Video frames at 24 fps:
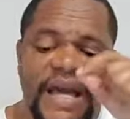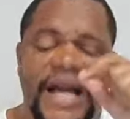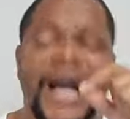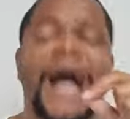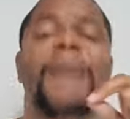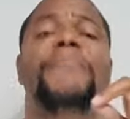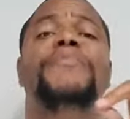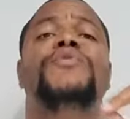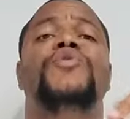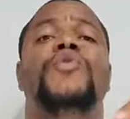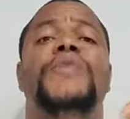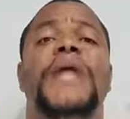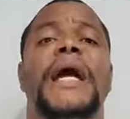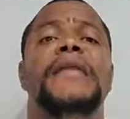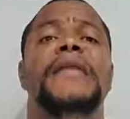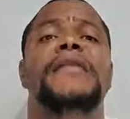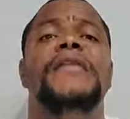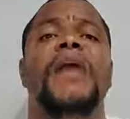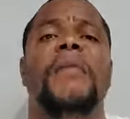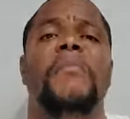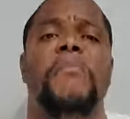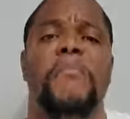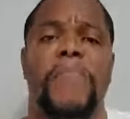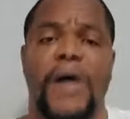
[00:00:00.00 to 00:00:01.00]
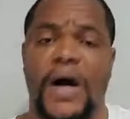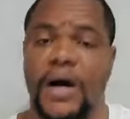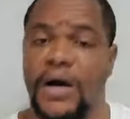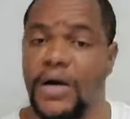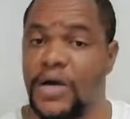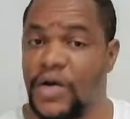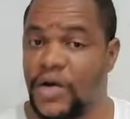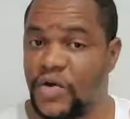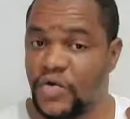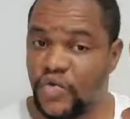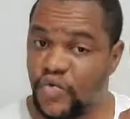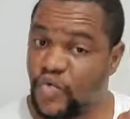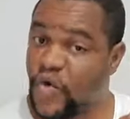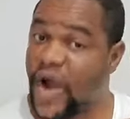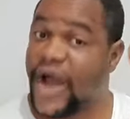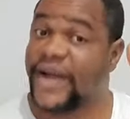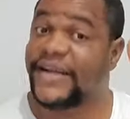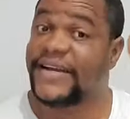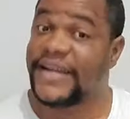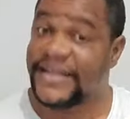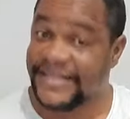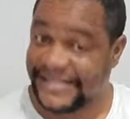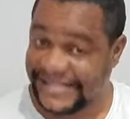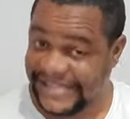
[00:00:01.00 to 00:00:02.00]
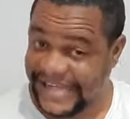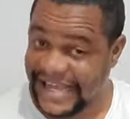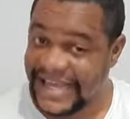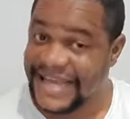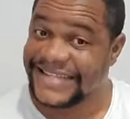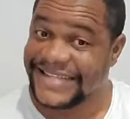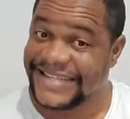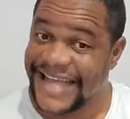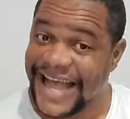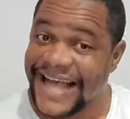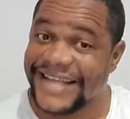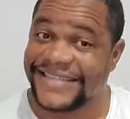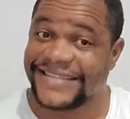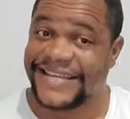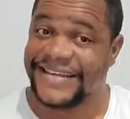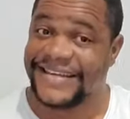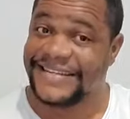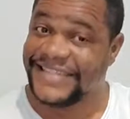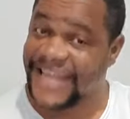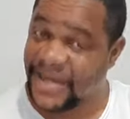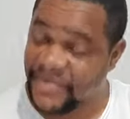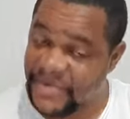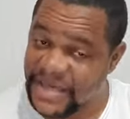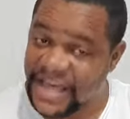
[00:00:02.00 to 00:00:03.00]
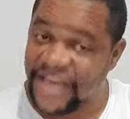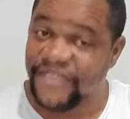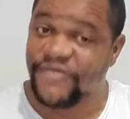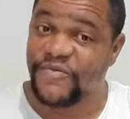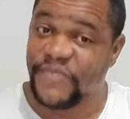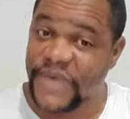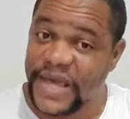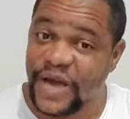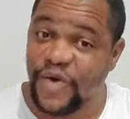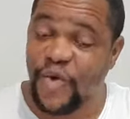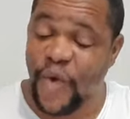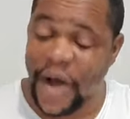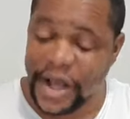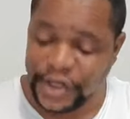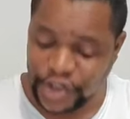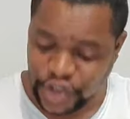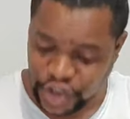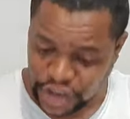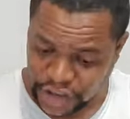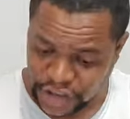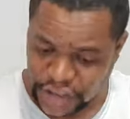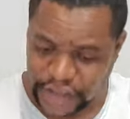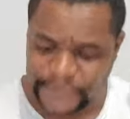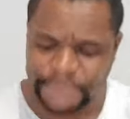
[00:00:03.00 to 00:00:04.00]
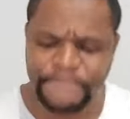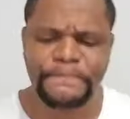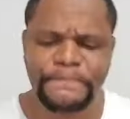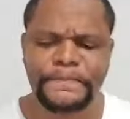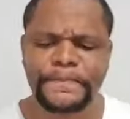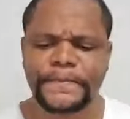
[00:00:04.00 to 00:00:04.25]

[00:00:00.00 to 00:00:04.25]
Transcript: come to that number? Rodney C is asking WFP questions.